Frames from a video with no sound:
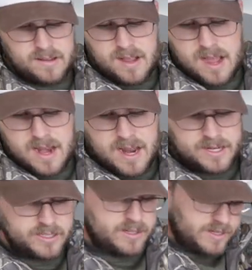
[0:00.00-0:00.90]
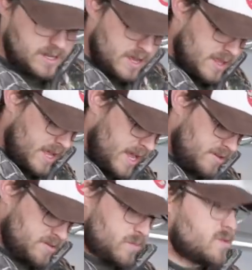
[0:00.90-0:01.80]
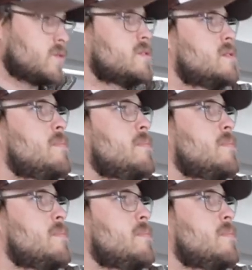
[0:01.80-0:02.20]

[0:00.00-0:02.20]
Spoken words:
a lot, actually. The handle's more towards the